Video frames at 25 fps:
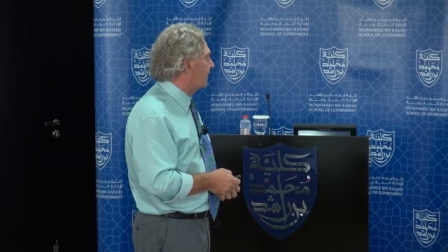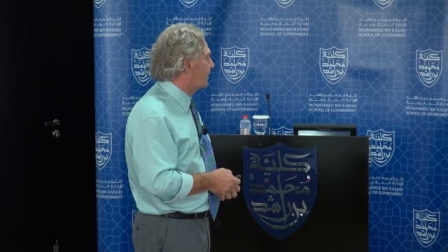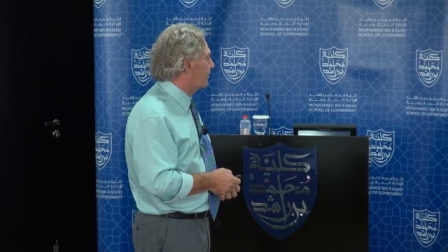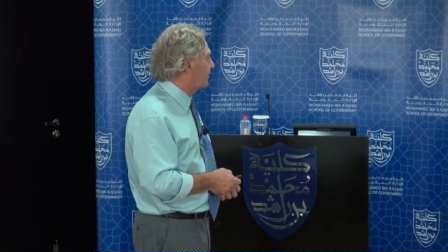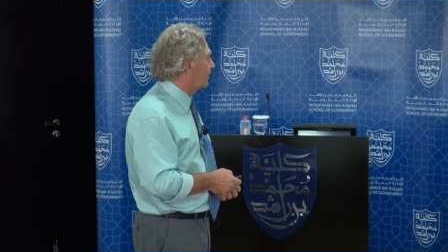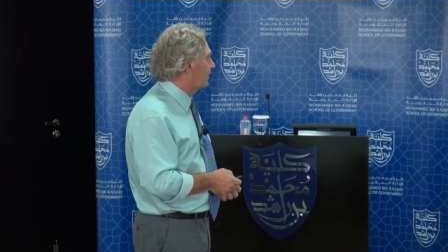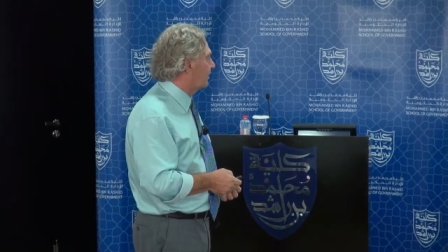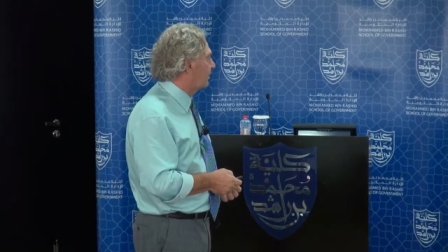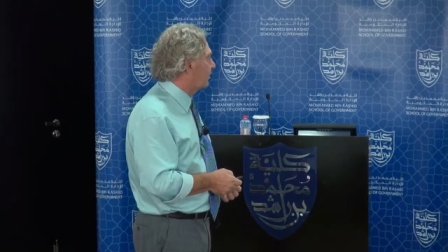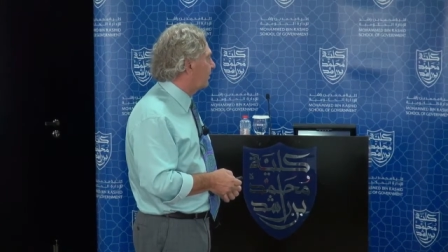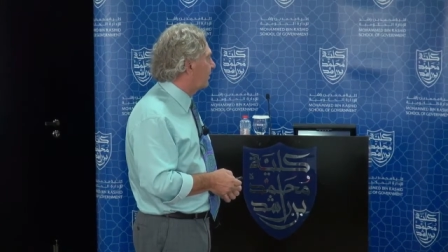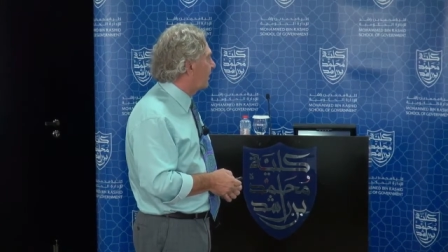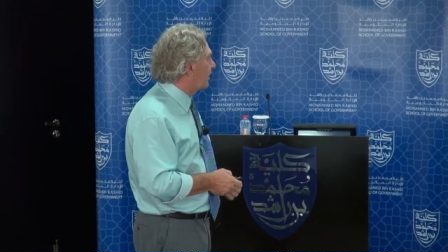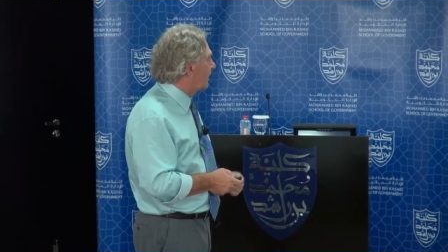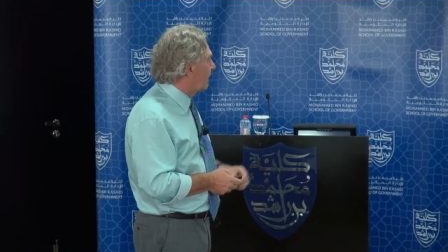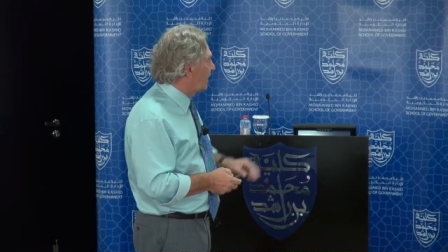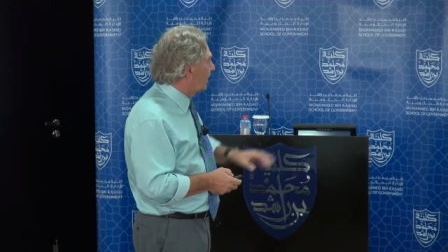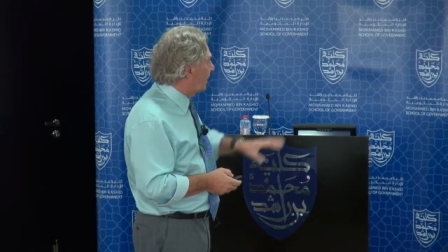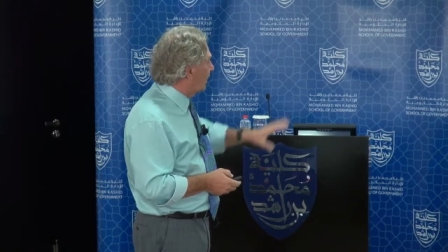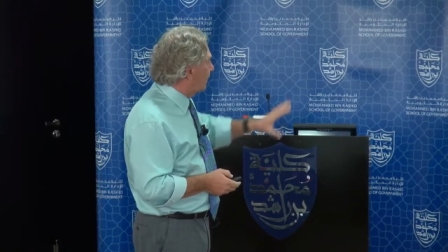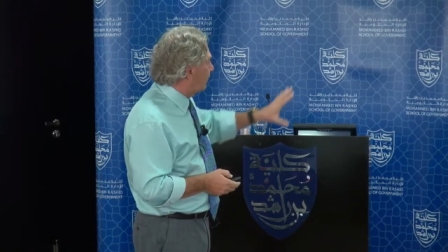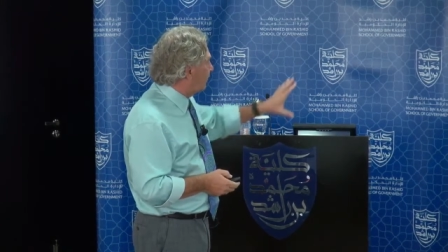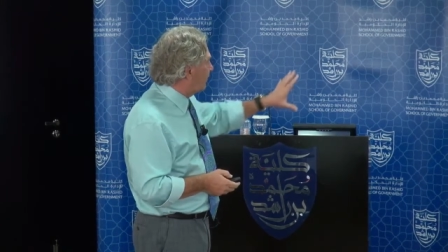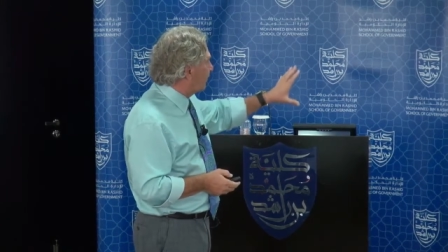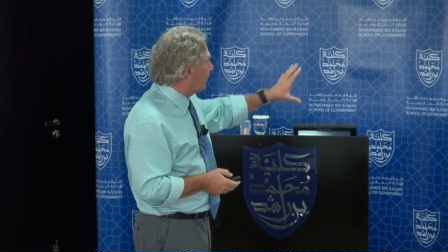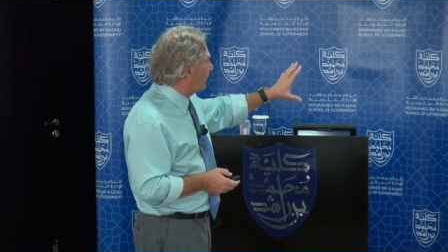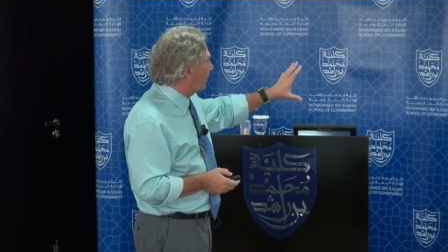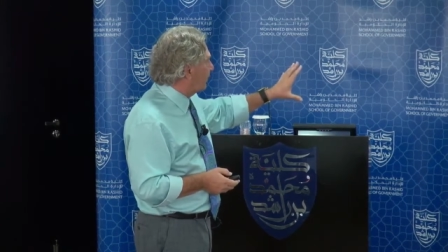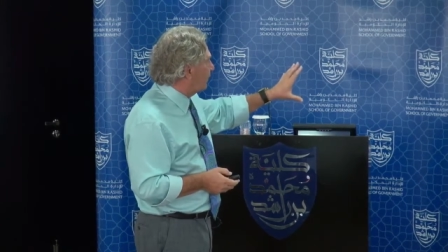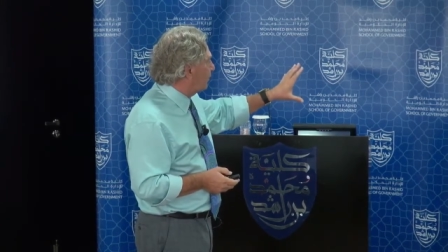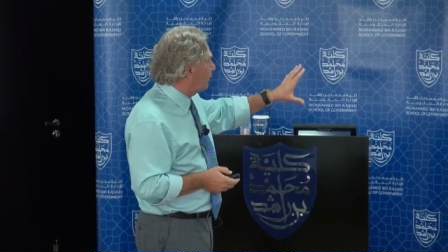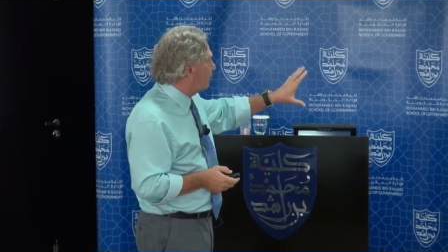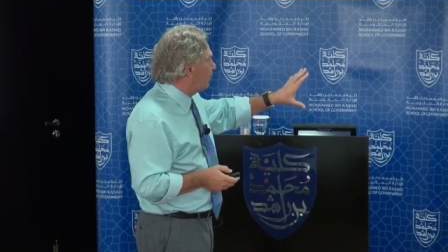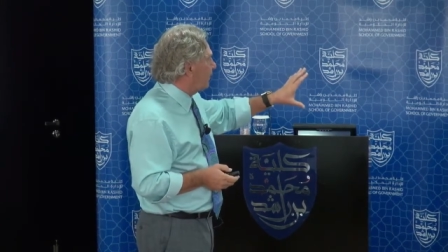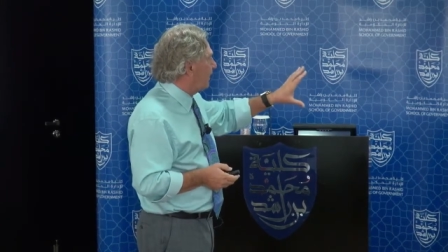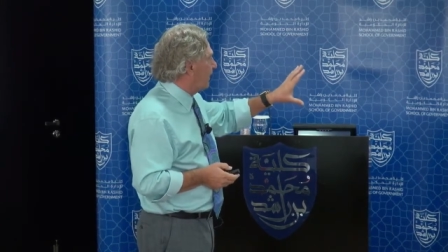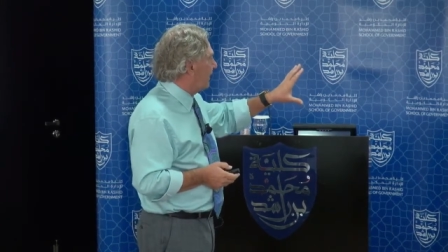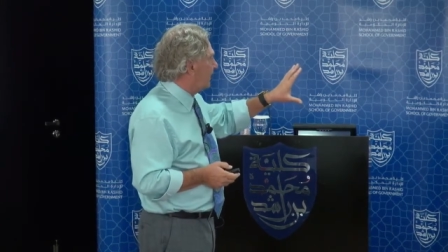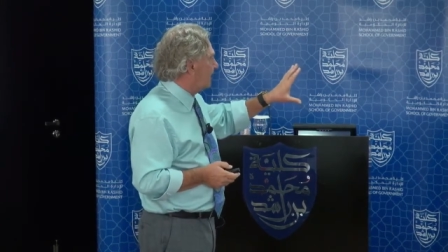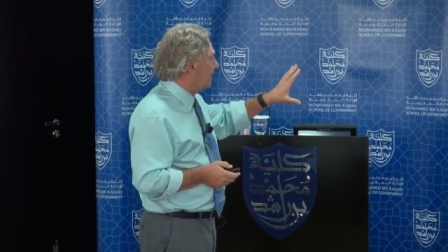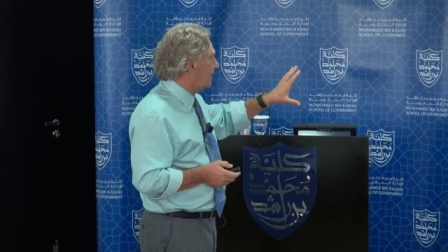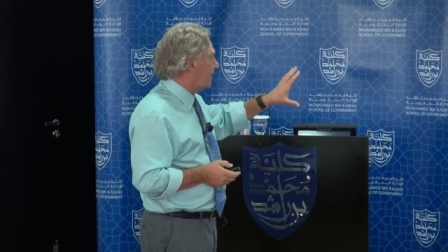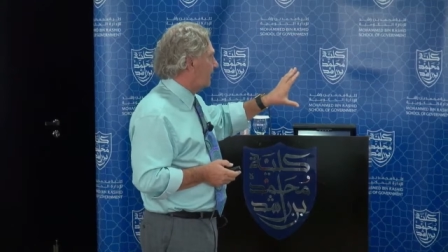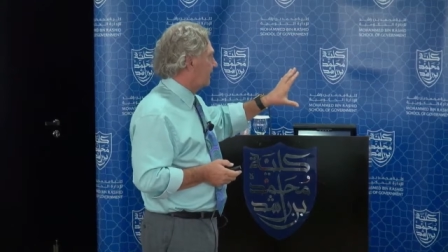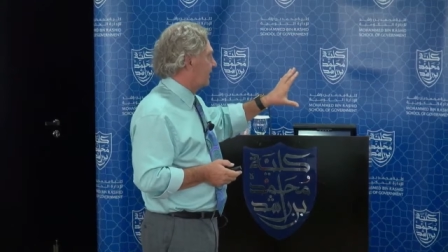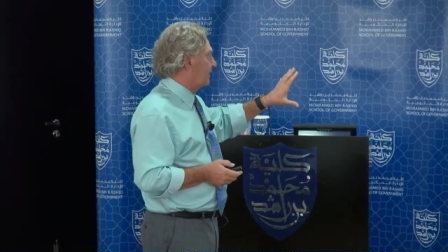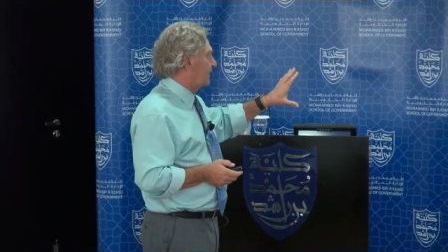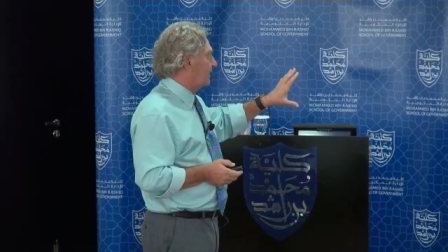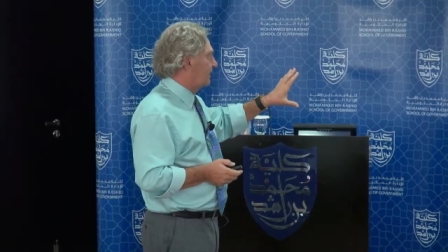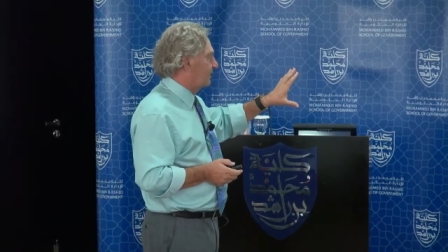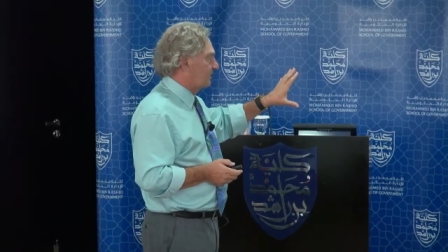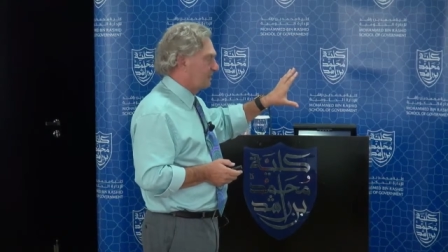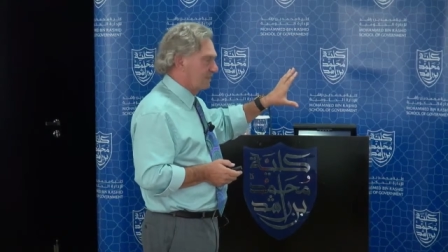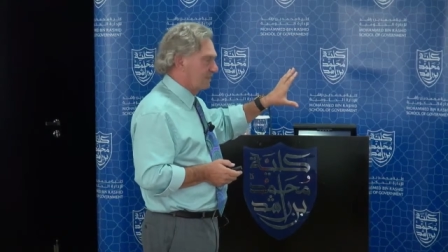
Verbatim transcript: I will go. And for U A E,